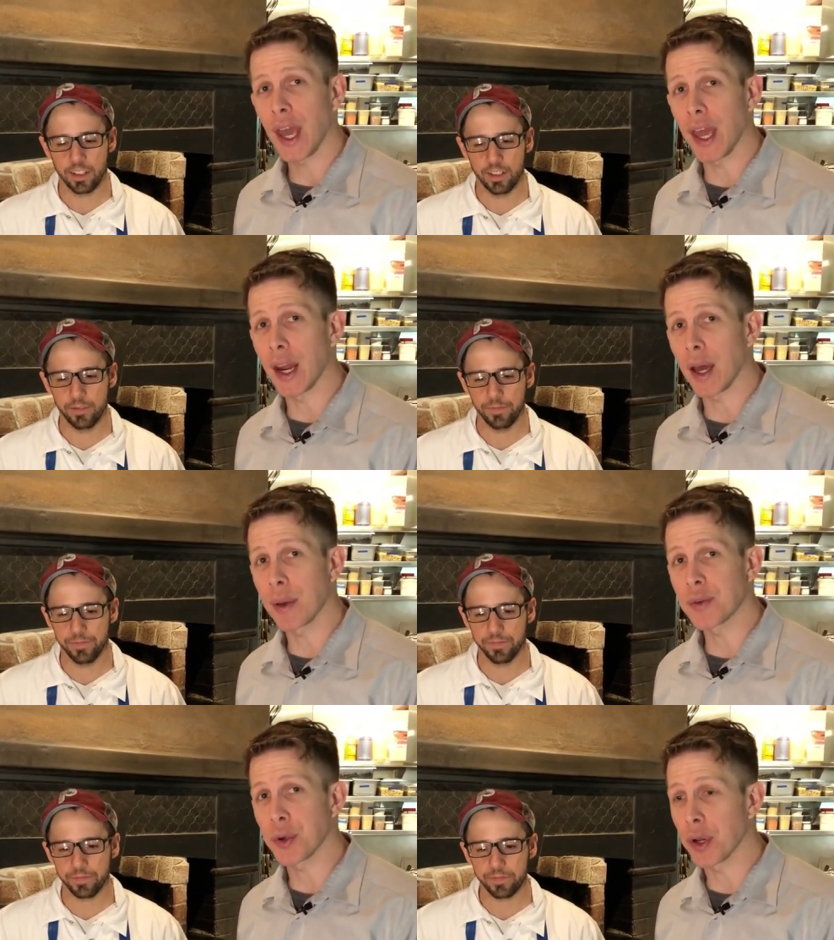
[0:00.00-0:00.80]
Speaker 1: and
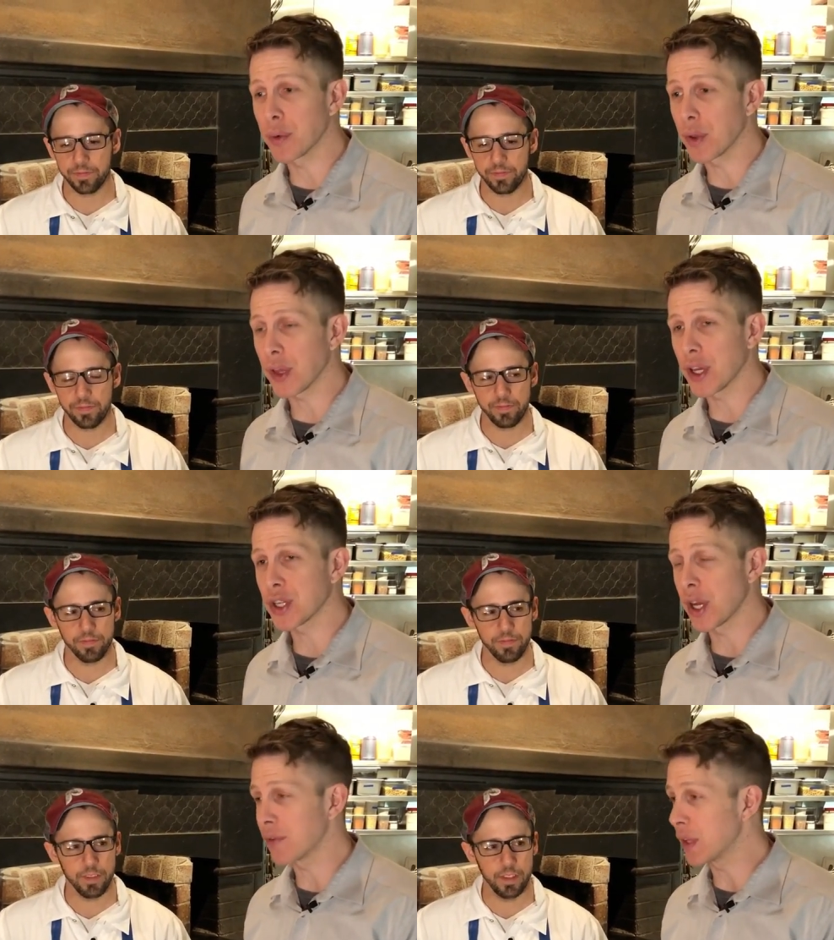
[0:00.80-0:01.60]
I'm joined with
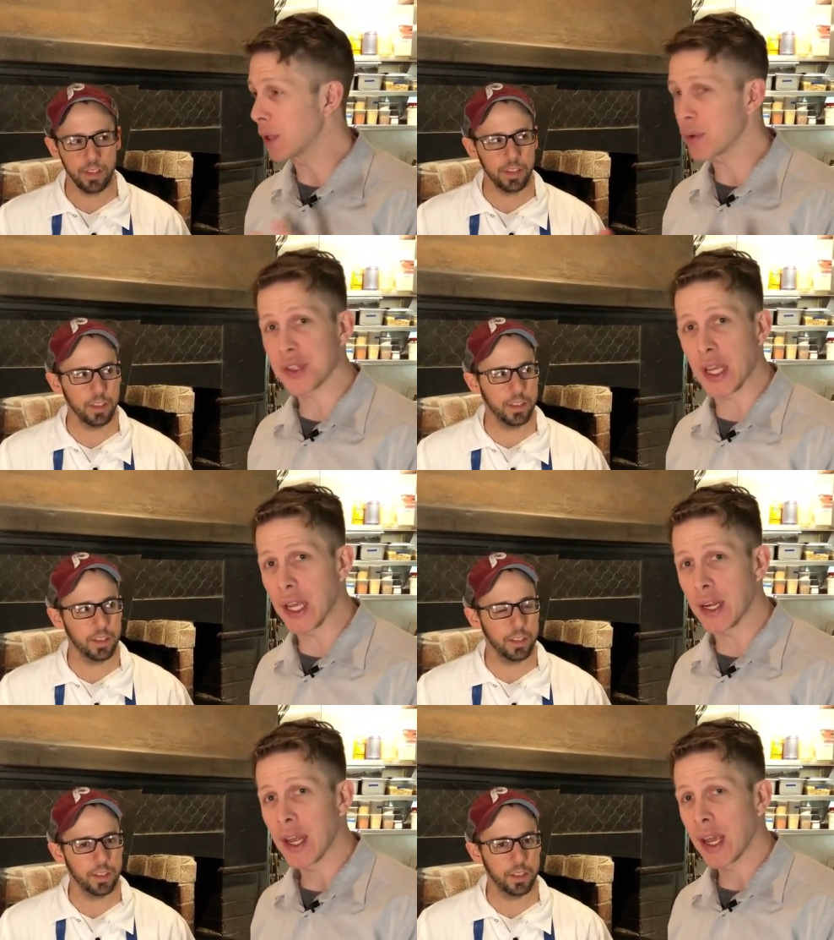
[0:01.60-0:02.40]
Chef de
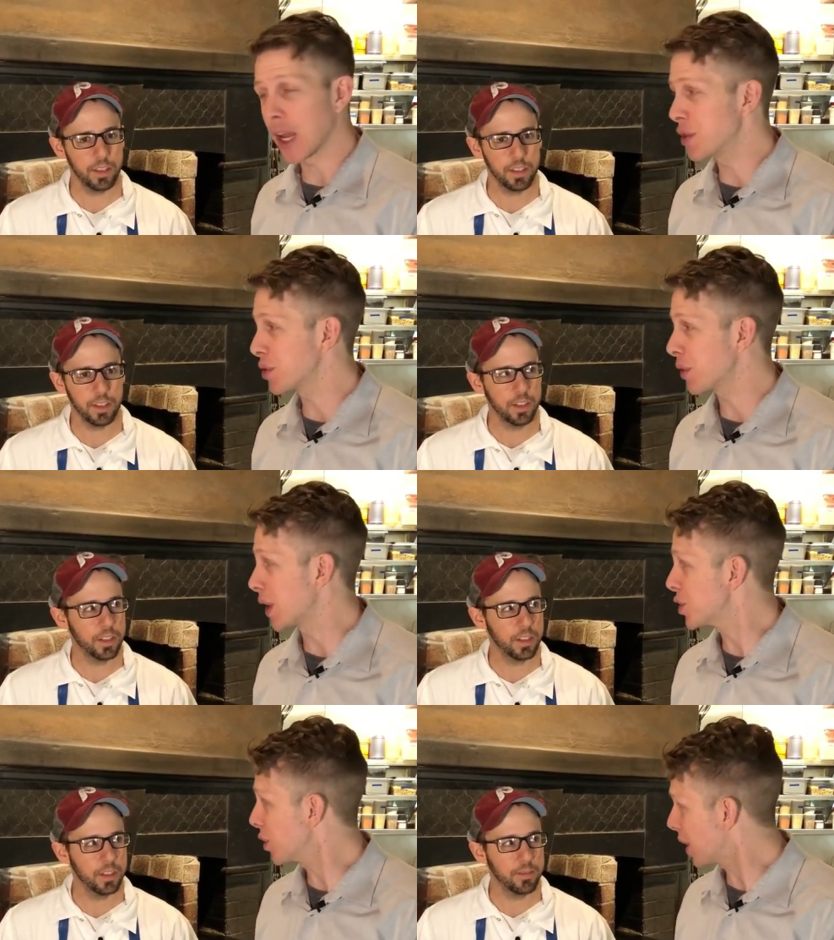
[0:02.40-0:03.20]
Cuisine, Andrew
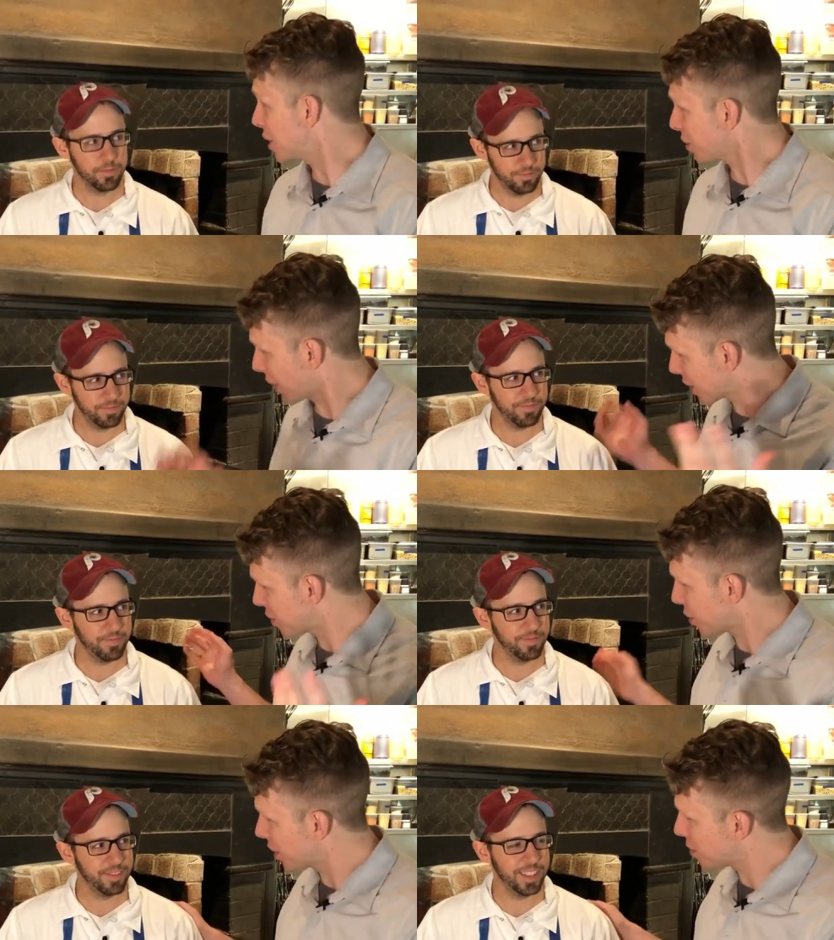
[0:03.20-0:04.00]
Henshaw. Andrew, thanks for
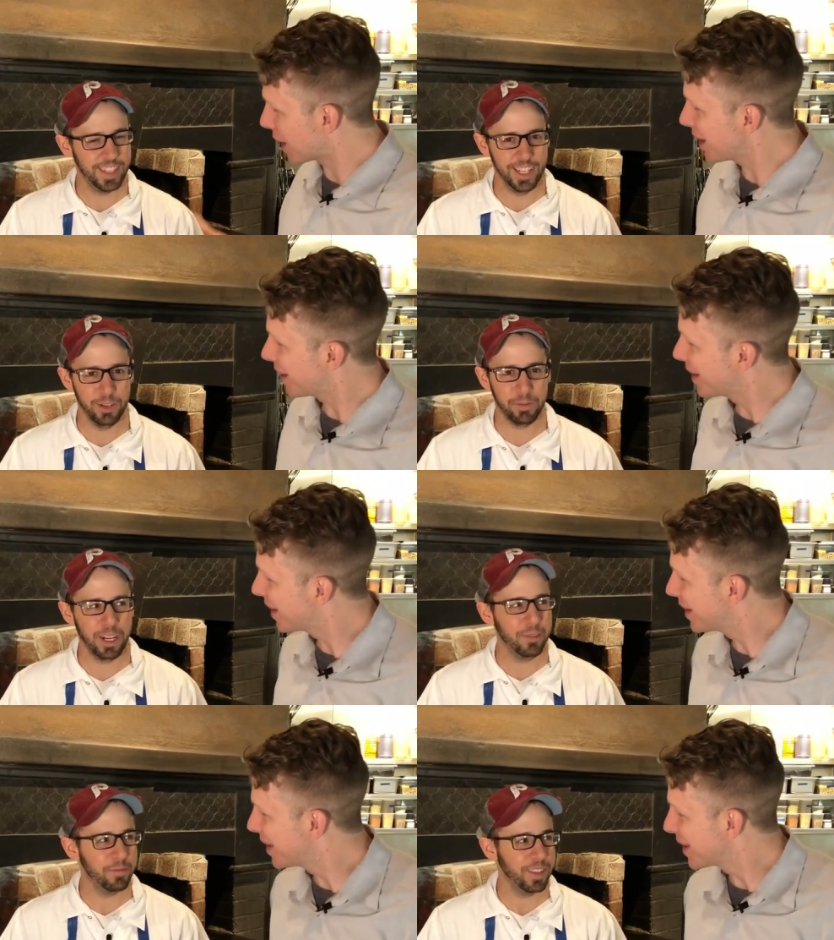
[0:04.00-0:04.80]
joining, man. No
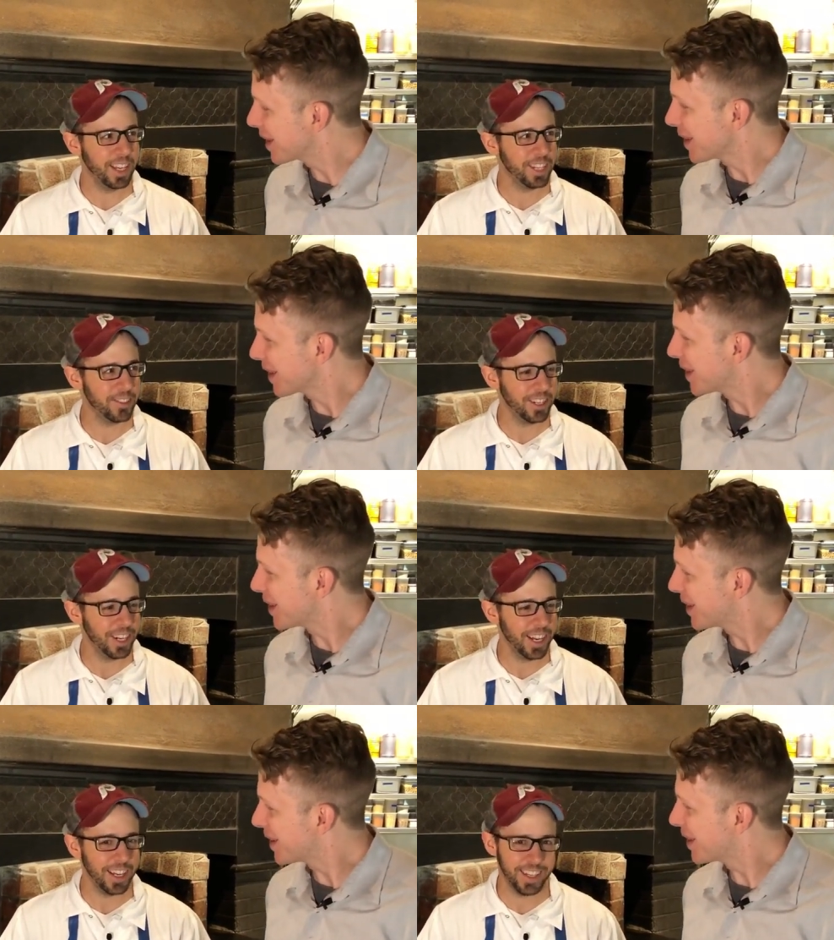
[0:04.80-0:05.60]
problem. Thanks
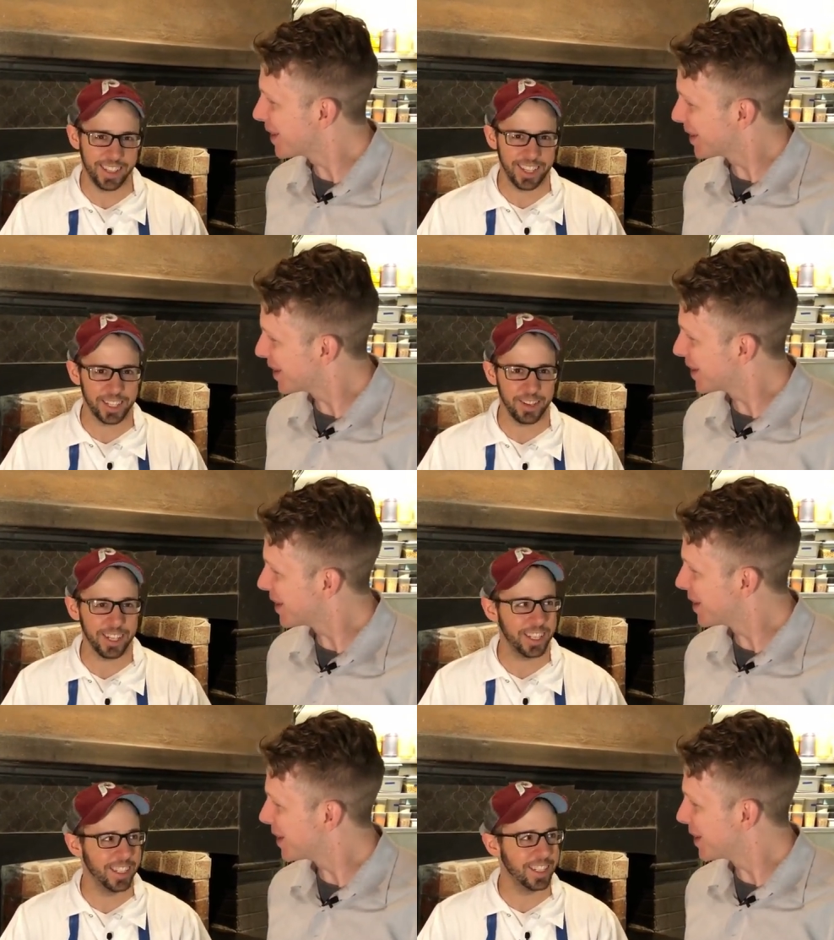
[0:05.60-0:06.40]
for
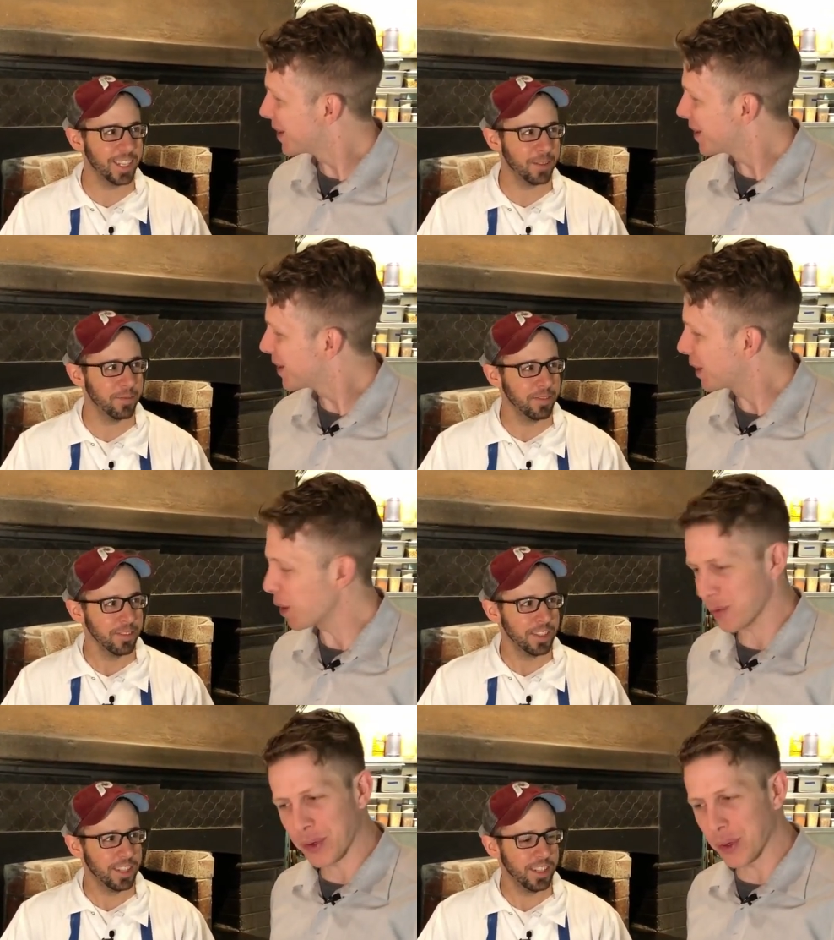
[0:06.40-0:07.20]
Speaker 2: setting this up.
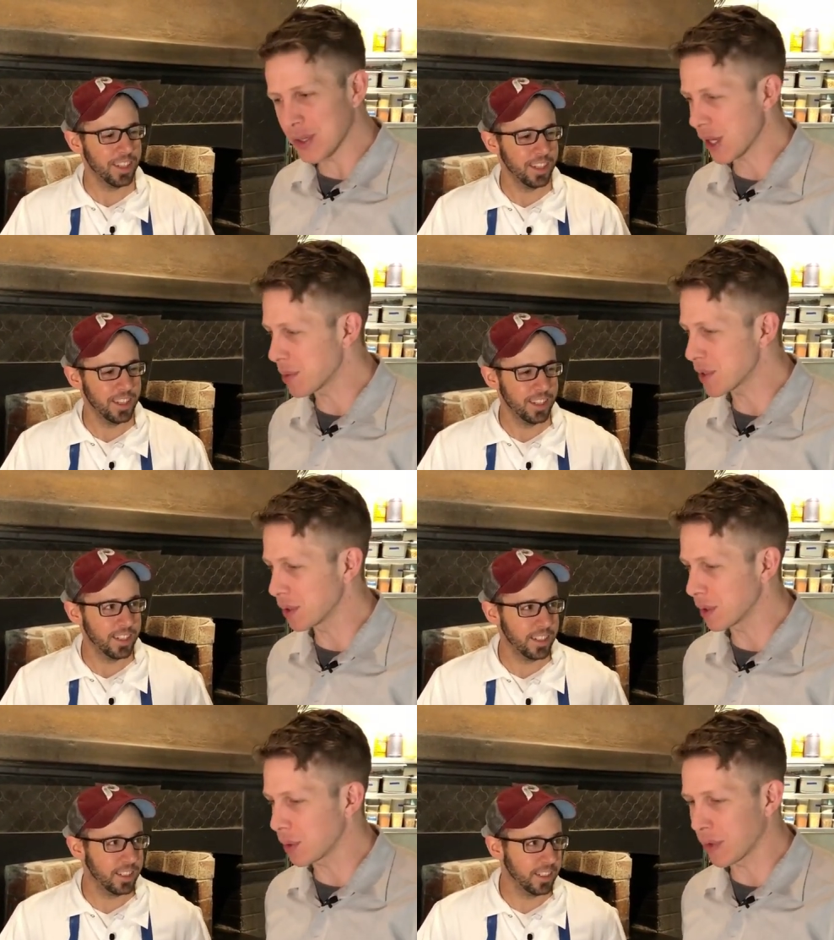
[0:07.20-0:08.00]
Speaker 1: Of course,
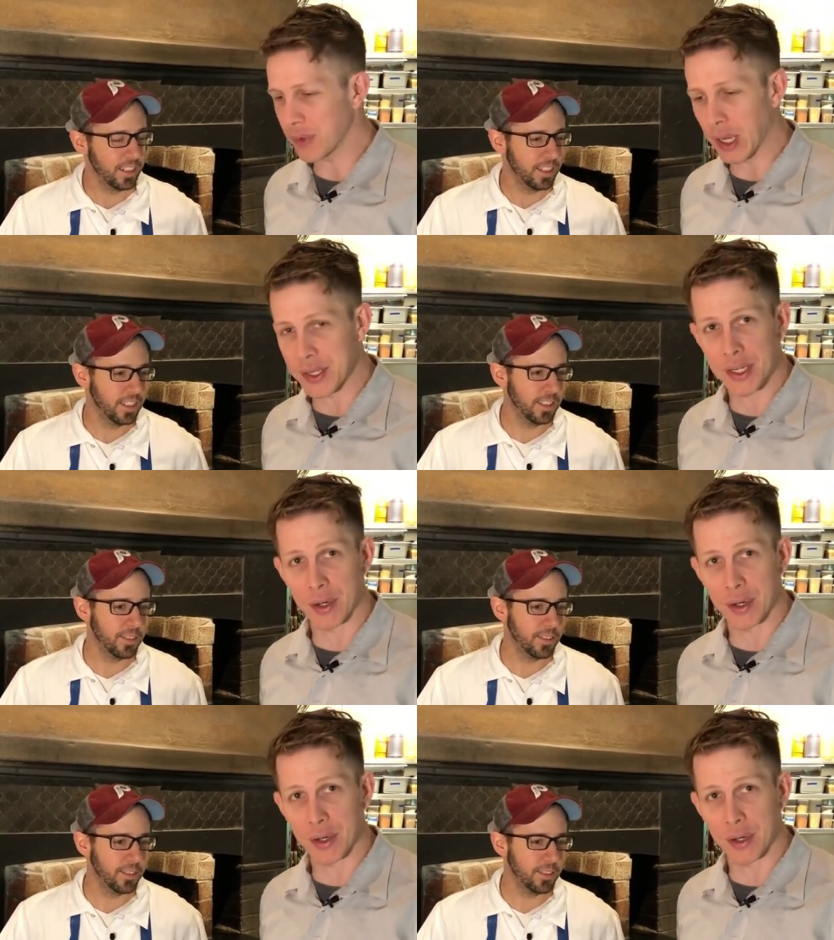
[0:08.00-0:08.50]
absolutely. We love you guys